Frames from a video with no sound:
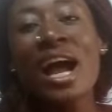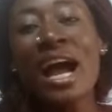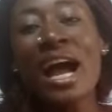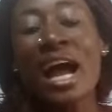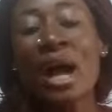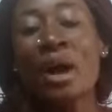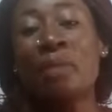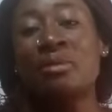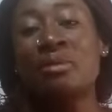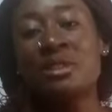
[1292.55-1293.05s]
I
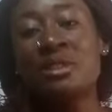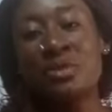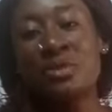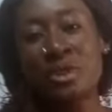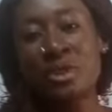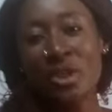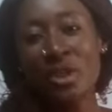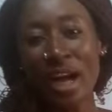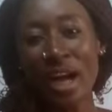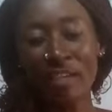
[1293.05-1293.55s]
hope this
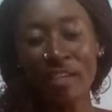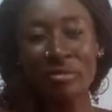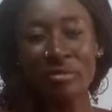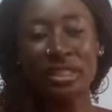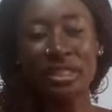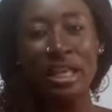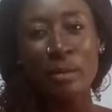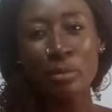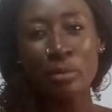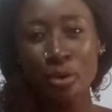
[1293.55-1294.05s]
video have
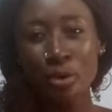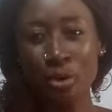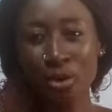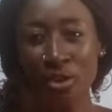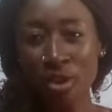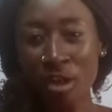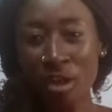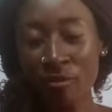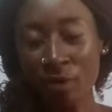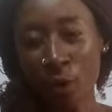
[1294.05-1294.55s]
been able to
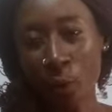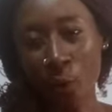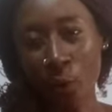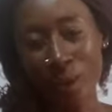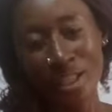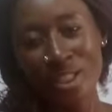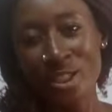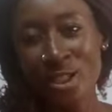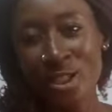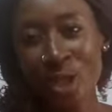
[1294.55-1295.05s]
solve your
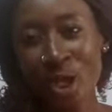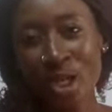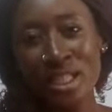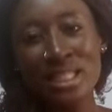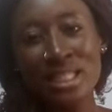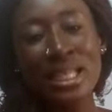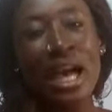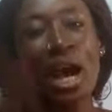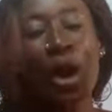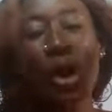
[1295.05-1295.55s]
questions